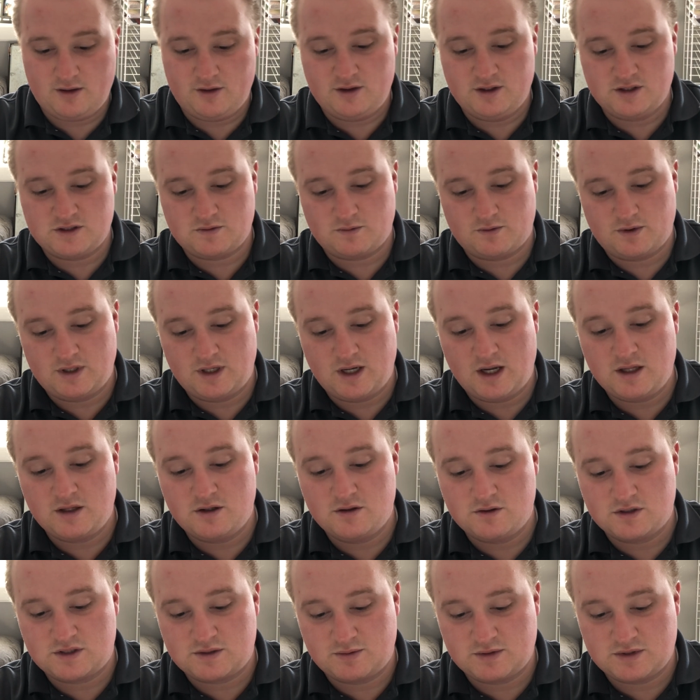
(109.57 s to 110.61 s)
this one I
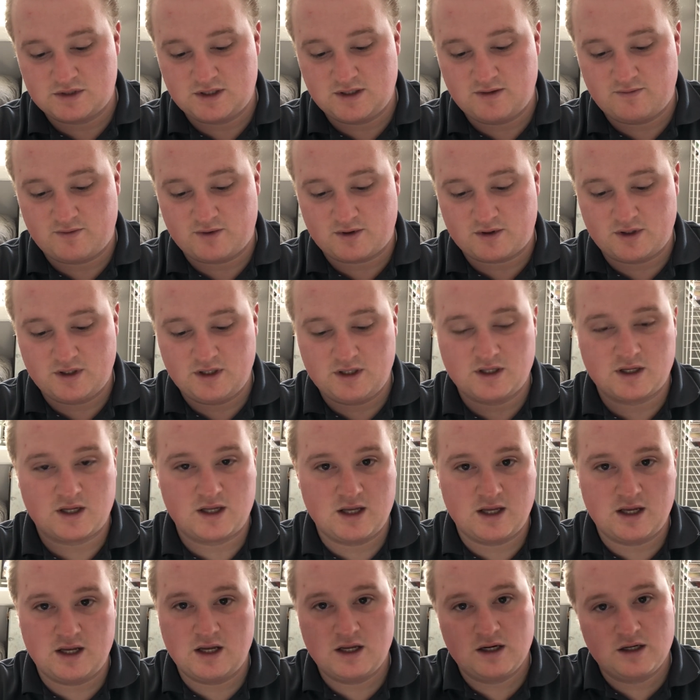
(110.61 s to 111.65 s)
use specifically to
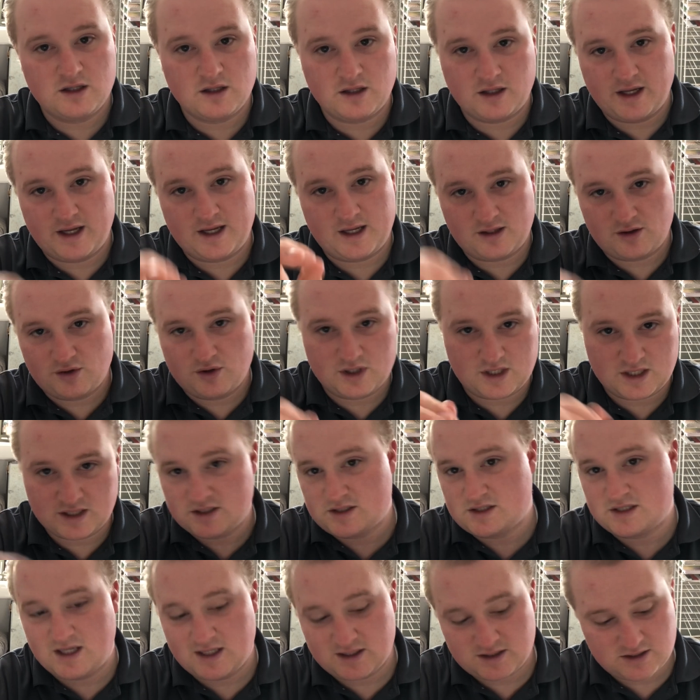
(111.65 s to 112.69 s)
get into like the
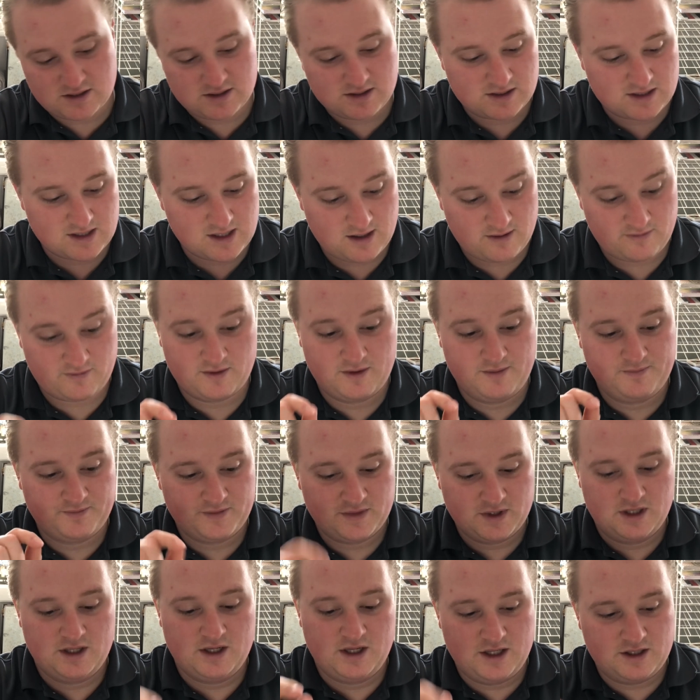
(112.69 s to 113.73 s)
cassettes and stuff.
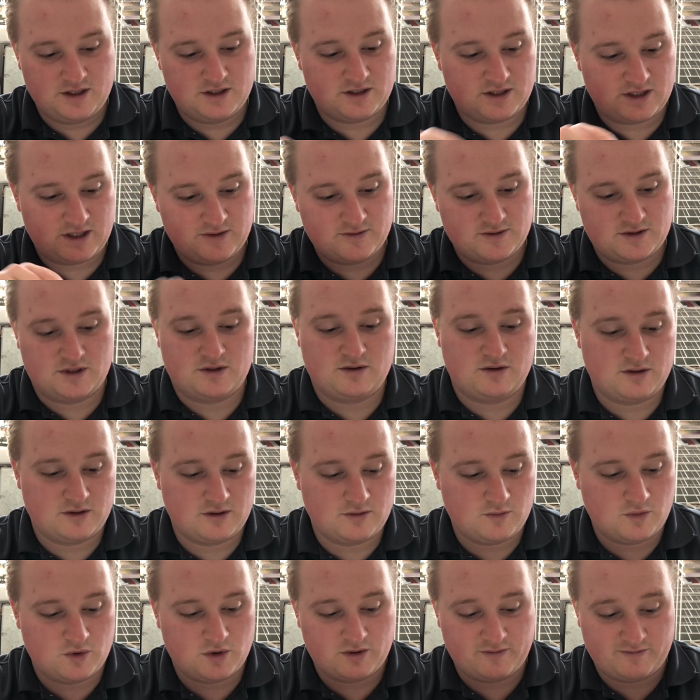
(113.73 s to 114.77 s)
It just gives it a
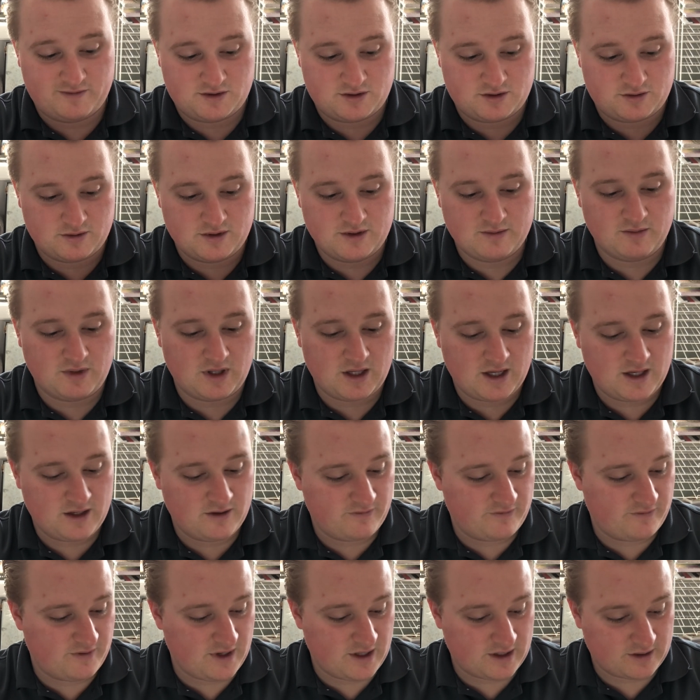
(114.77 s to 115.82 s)
little more of a streamline
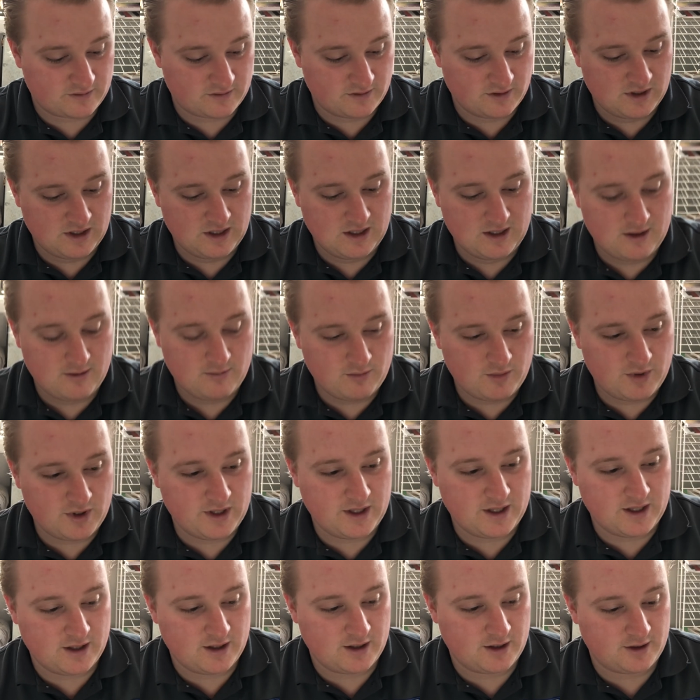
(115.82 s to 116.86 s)
effect.
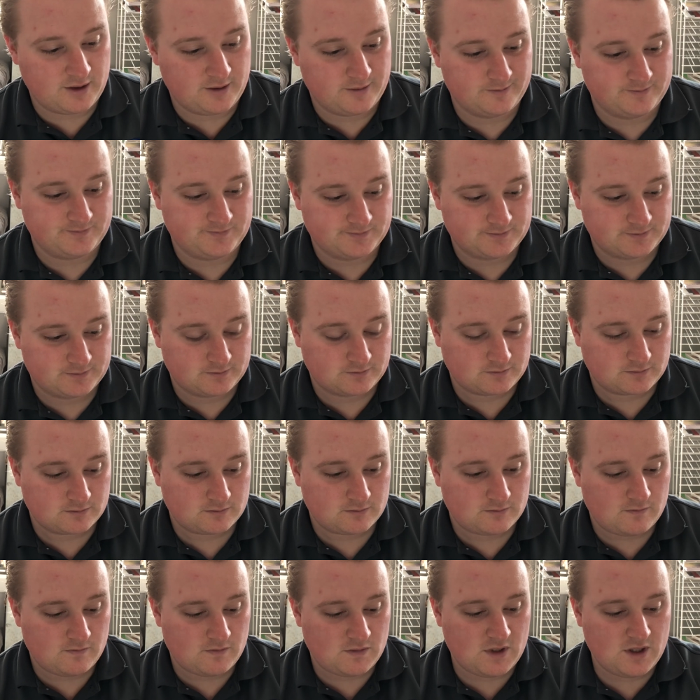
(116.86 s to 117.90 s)
But
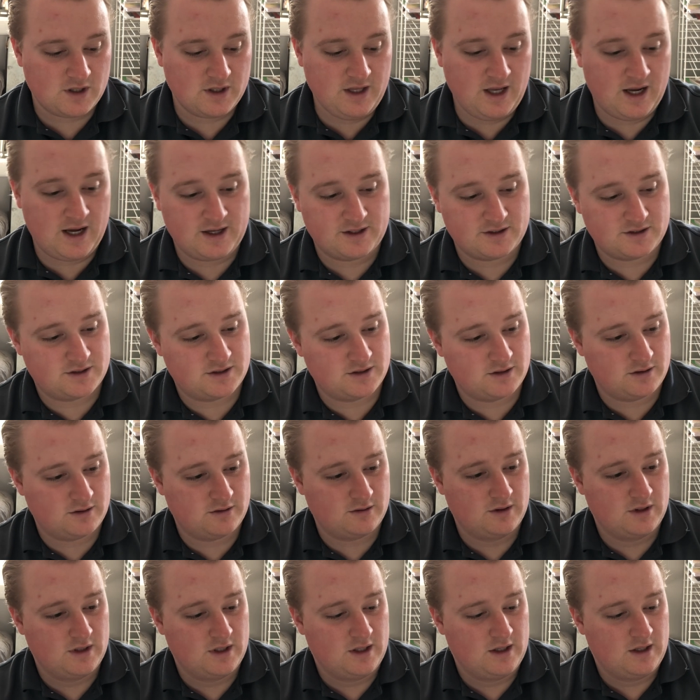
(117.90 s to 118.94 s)
yeah,
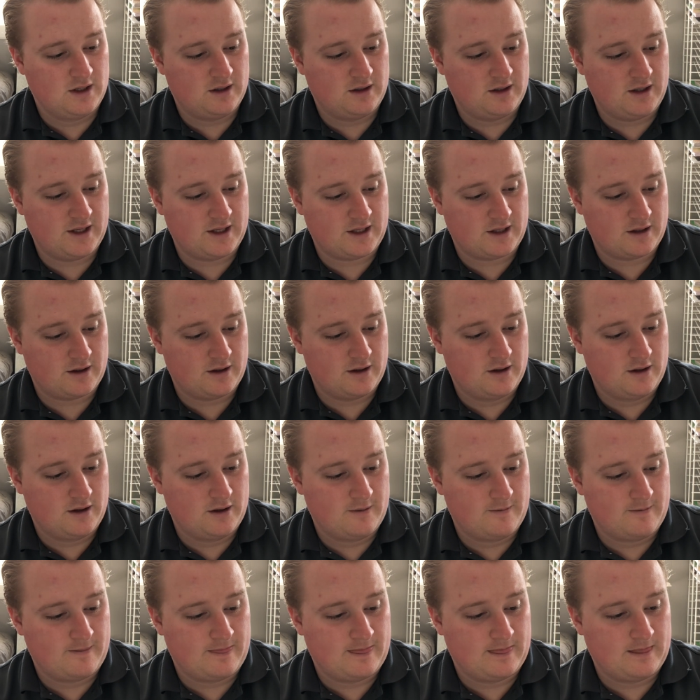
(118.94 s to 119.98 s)
so like
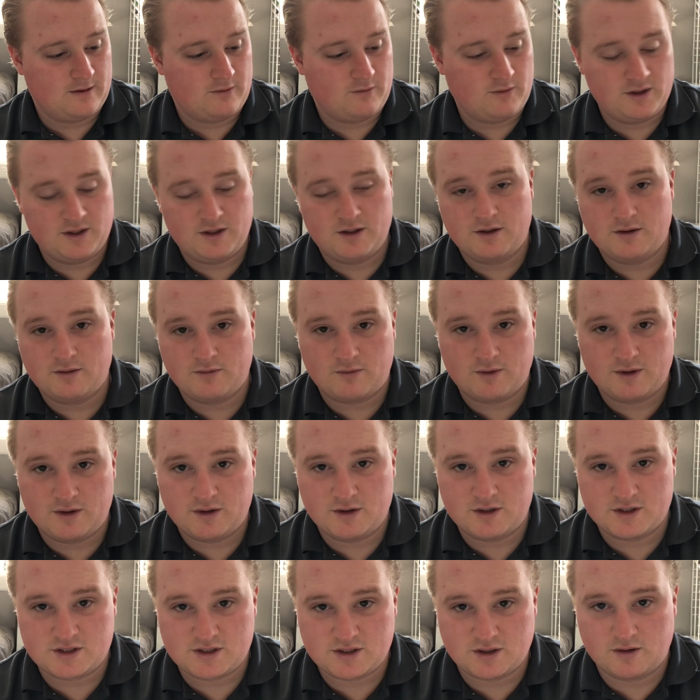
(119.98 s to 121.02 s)

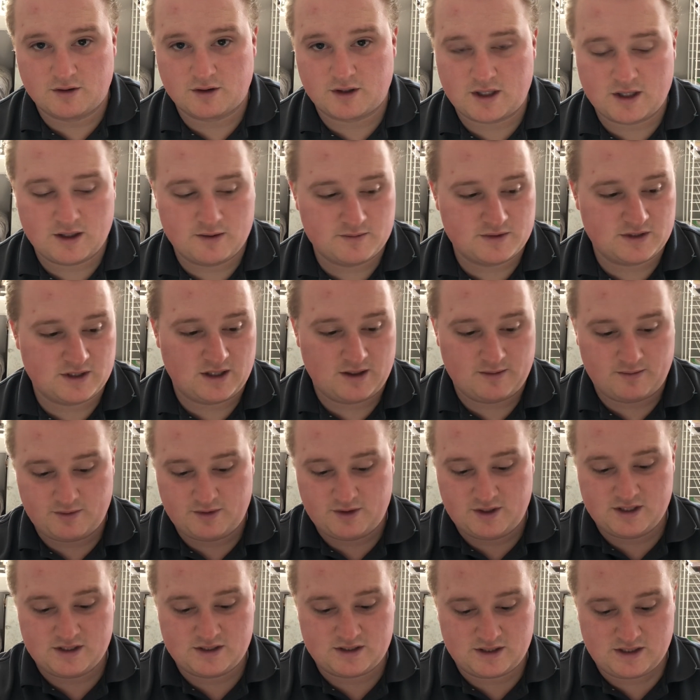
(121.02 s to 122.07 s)
when the salt comes up,
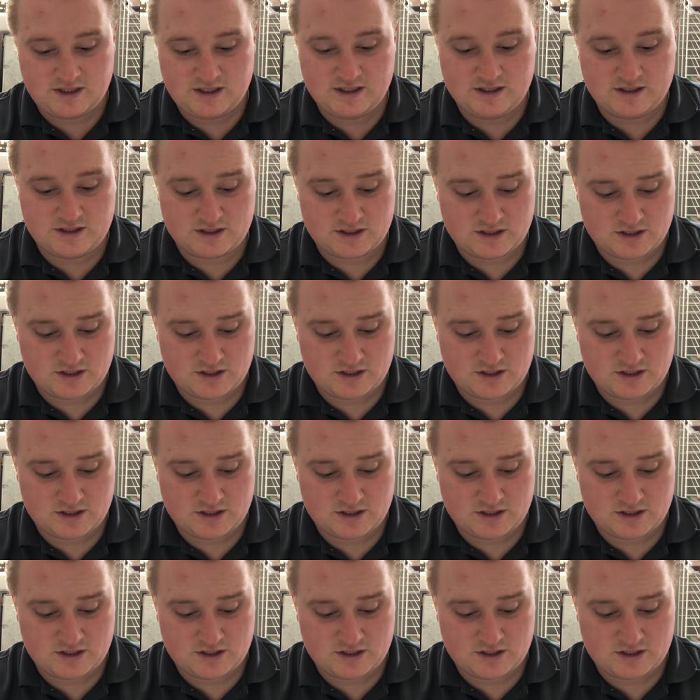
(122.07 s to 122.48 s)
this eats